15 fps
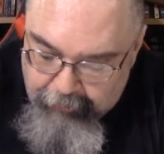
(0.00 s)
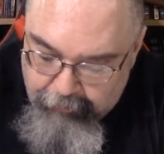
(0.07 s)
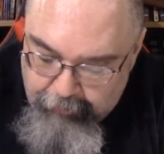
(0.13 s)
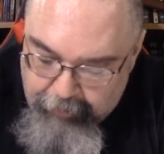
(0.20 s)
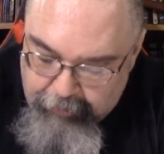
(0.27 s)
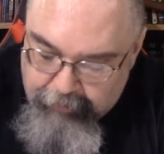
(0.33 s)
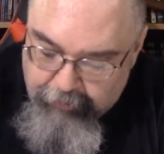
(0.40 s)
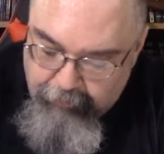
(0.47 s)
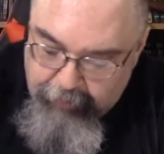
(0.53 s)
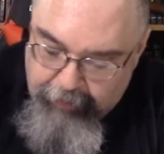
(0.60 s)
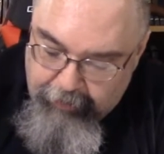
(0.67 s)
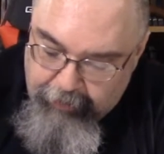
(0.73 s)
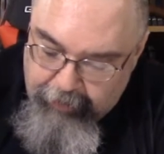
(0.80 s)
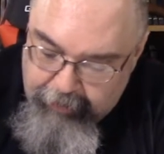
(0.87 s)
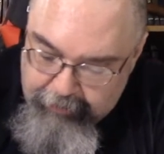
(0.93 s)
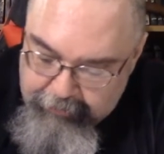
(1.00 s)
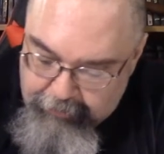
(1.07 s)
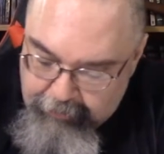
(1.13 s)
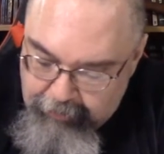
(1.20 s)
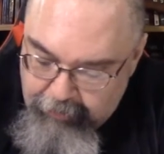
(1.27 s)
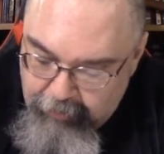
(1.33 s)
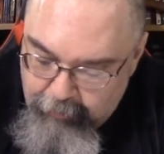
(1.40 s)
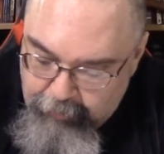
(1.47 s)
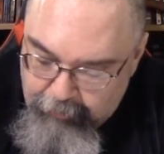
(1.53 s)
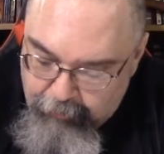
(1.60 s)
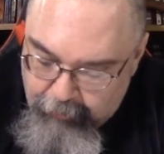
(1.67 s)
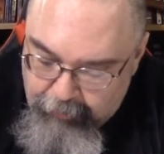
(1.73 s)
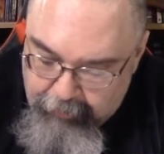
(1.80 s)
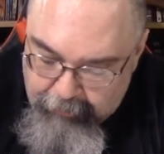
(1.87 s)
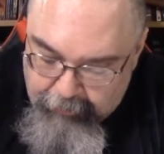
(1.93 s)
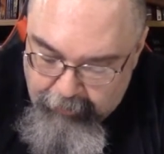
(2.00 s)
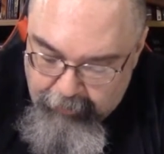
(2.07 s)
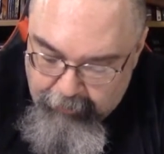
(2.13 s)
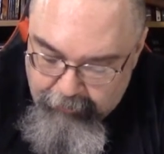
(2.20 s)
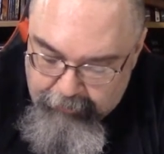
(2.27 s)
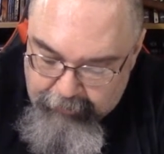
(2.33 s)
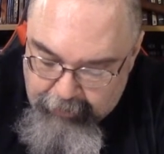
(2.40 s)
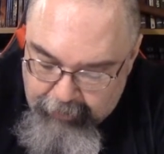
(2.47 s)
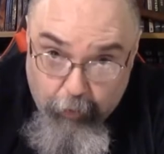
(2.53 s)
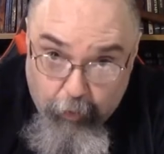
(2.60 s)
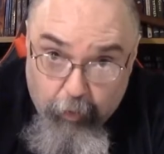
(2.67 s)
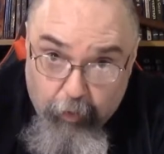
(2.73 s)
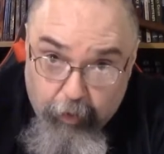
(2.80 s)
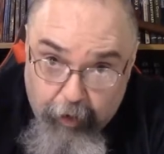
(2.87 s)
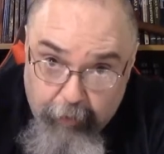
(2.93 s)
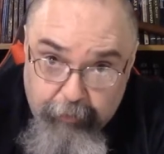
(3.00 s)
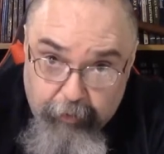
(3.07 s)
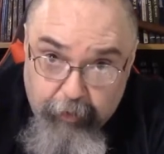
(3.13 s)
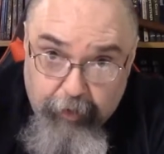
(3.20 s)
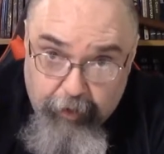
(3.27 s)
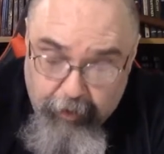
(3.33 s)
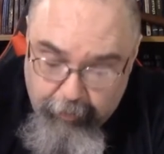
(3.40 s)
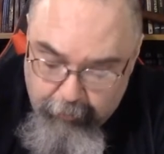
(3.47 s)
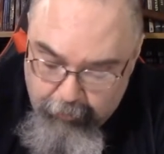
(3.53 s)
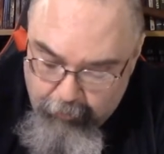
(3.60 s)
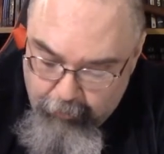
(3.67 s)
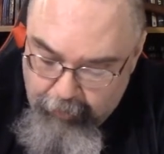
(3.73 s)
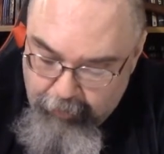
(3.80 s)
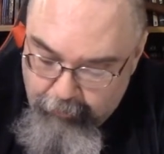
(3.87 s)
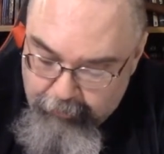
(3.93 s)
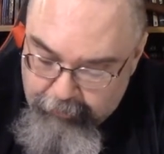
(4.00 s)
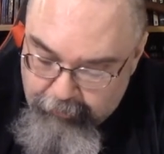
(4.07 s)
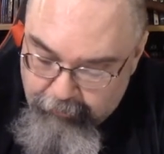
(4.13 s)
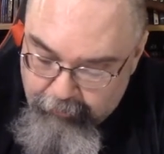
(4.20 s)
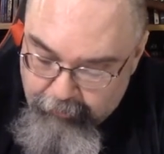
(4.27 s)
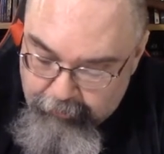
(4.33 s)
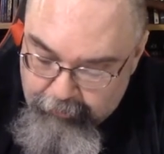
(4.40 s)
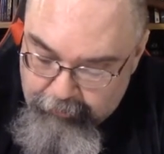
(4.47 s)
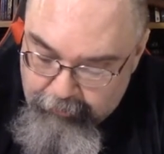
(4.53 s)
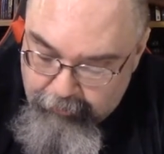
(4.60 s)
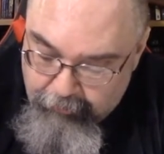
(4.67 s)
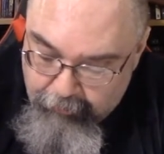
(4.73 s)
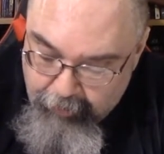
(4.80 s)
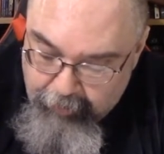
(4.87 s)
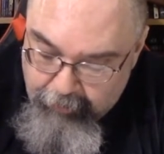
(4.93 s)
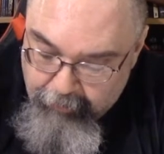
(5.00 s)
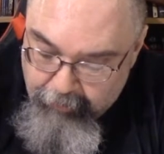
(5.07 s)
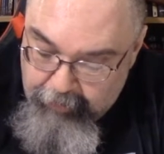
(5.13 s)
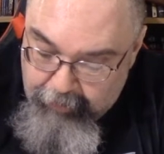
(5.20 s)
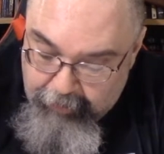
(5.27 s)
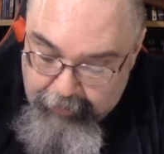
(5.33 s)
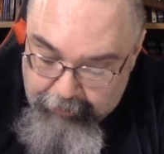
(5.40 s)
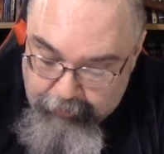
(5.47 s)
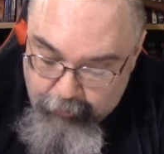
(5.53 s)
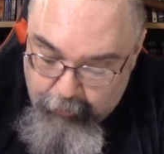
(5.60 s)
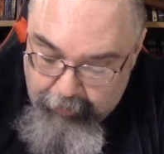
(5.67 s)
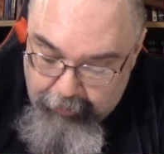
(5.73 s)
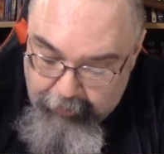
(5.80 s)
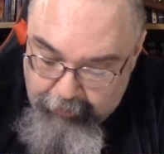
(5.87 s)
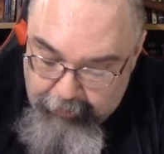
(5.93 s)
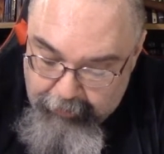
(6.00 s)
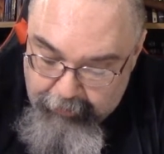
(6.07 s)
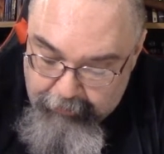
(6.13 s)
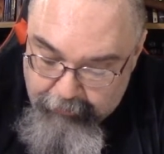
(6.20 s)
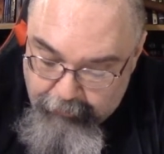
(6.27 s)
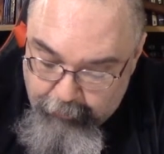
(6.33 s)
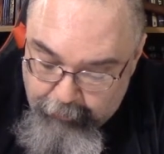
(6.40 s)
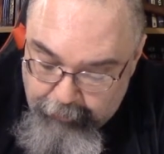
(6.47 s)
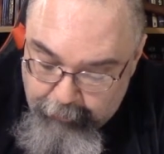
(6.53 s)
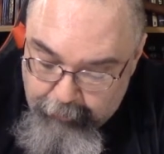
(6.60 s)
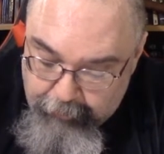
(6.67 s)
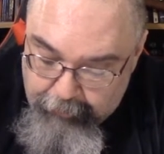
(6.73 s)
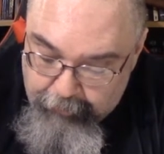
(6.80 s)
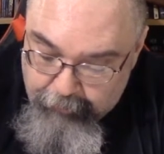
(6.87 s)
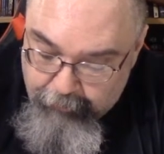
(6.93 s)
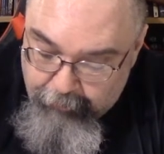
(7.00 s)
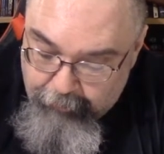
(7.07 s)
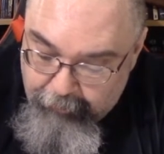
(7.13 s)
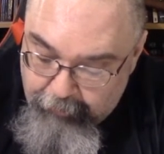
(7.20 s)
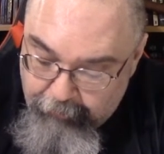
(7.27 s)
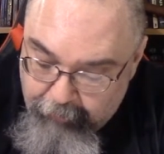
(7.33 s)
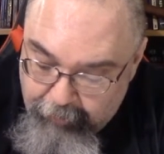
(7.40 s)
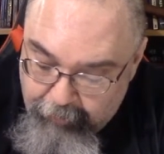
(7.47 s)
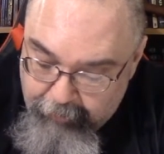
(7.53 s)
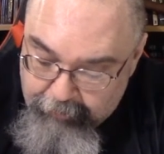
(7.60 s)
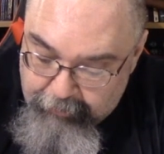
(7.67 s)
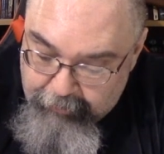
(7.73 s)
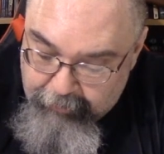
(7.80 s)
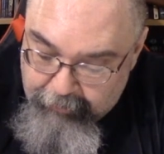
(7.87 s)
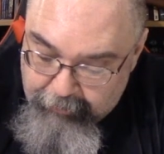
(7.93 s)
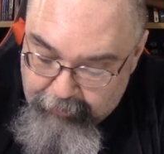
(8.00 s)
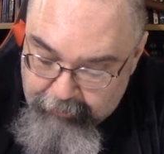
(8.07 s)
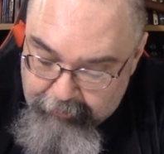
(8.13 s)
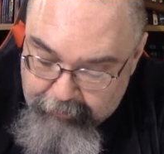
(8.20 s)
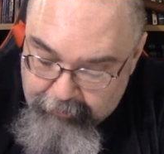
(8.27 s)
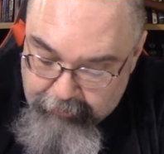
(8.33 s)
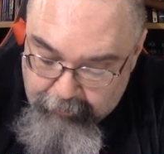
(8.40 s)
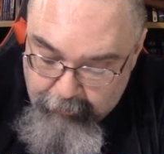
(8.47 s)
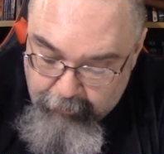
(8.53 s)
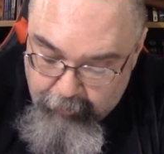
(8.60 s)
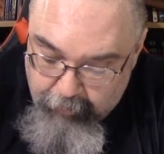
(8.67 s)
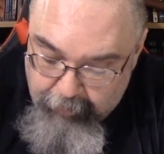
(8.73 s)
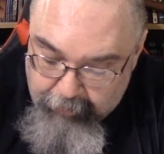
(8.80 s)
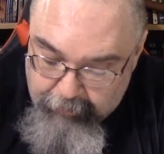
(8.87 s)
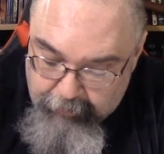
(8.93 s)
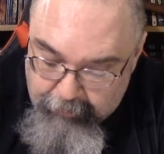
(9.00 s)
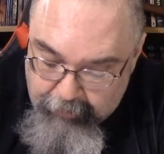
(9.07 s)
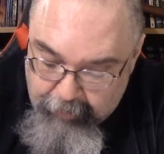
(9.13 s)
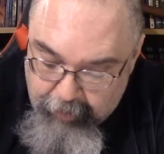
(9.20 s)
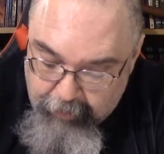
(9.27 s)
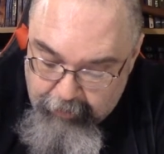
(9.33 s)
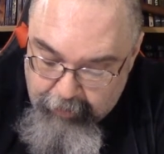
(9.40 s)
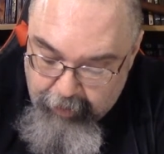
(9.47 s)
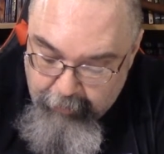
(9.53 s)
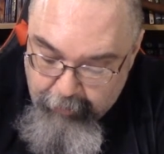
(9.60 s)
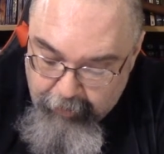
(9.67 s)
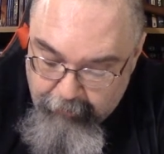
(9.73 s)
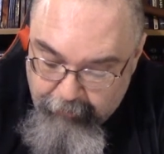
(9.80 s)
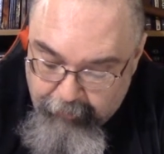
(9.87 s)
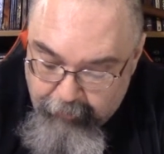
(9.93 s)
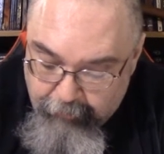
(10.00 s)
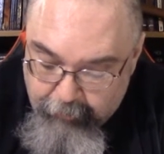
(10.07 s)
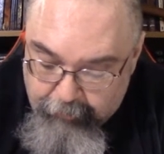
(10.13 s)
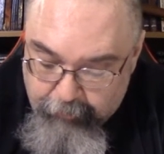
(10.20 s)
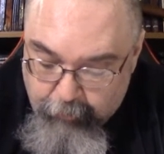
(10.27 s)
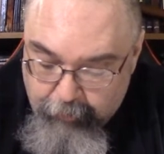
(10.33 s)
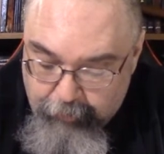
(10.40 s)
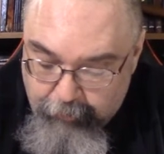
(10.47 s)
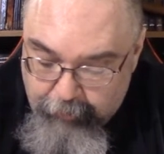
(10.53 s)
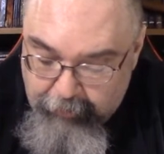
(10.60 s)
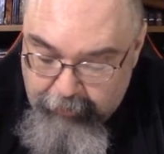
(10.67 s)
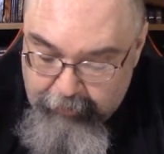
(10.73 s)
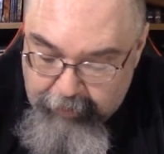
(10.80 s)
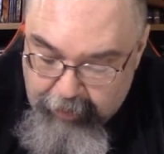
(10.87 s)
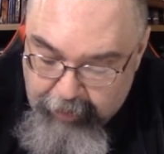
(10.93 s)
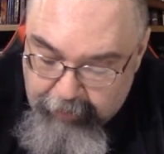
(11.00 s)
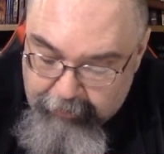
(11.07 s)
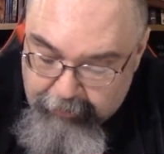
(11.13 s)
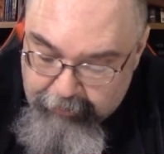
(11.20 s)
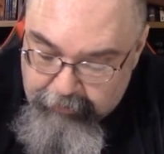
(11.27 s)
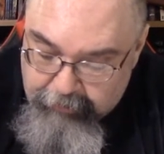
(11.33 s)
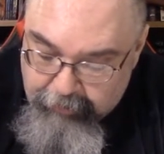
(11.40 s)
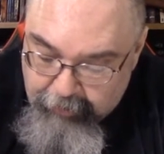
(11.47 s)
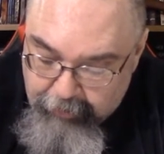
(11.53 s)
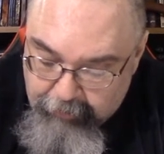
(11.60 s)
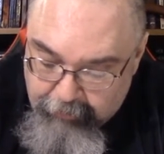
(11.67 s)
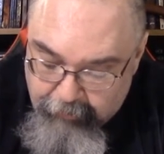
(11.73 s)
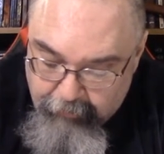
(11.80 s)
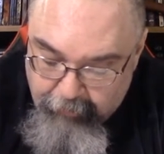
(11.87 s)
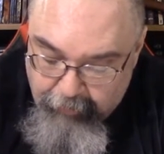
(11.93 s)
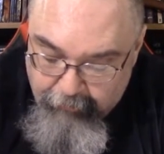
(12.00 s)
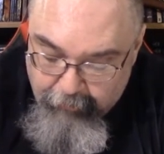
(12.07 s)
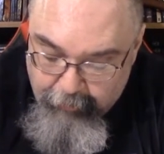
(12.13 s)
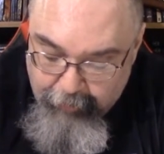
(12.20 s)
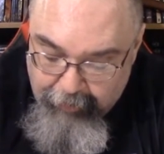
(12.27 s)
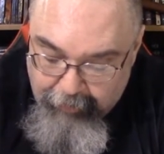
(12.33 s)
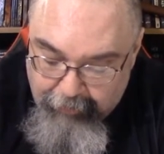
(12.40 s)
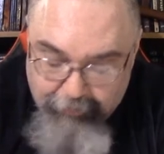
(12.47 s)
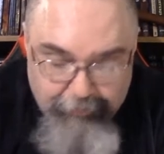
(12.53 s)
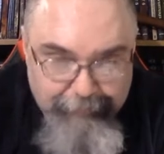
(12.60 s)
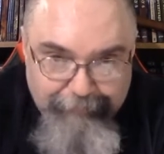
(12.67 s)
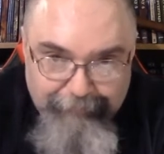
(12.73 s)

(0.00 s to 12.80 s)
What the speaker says: location of allies and enemies within his line of sight, or up to a kilometer away, whichever is greater, as well as avoiding potential friendly fire incidents. This system grants a die modifier +1 to any tactics check the traveler makes.